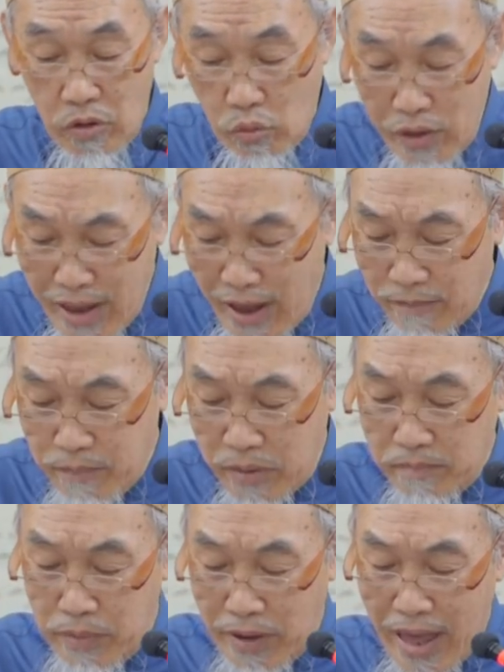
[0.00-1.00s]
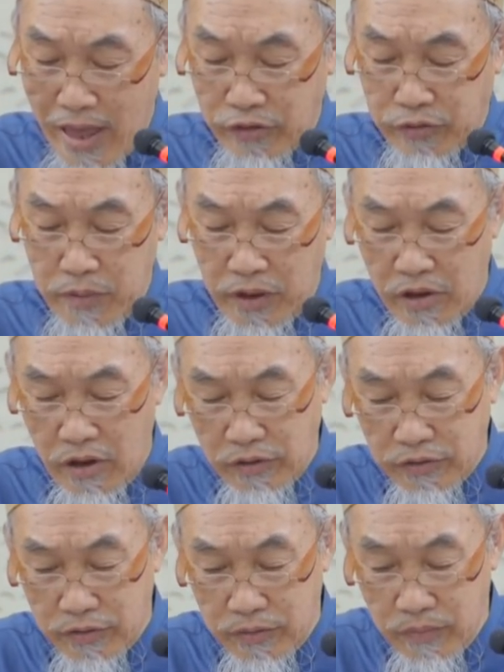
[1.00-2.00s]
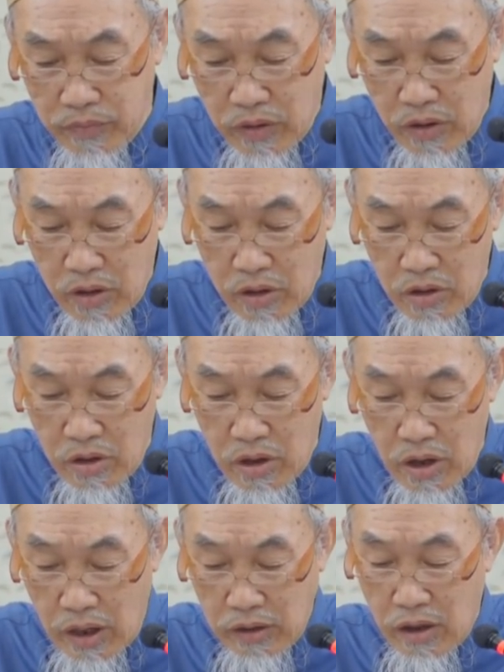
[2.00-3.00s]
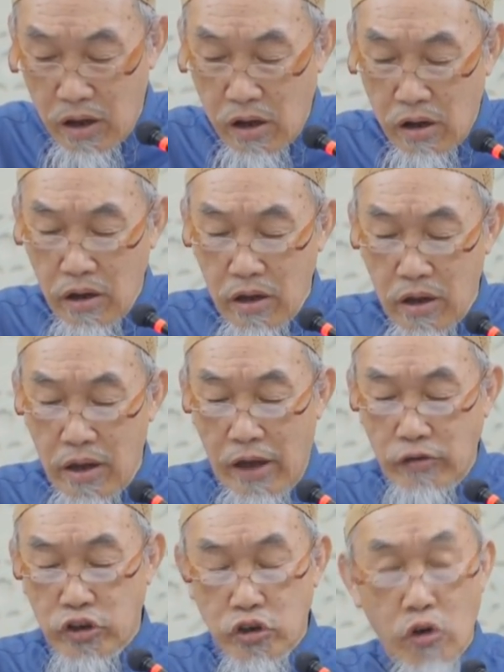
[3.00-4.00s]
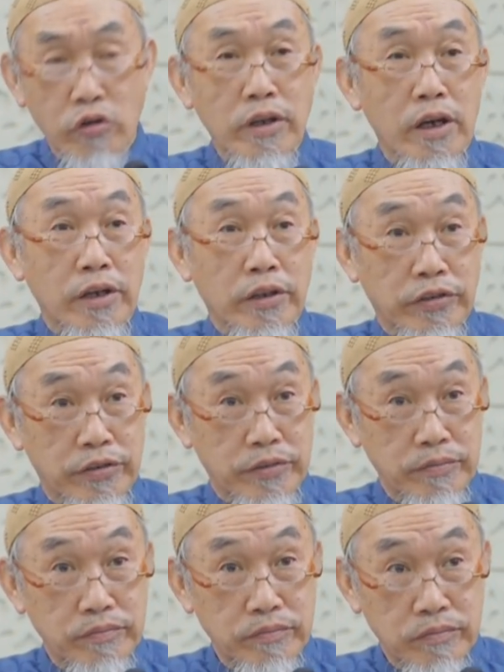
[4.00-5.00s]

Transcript: We have been blessed because Allah has shown us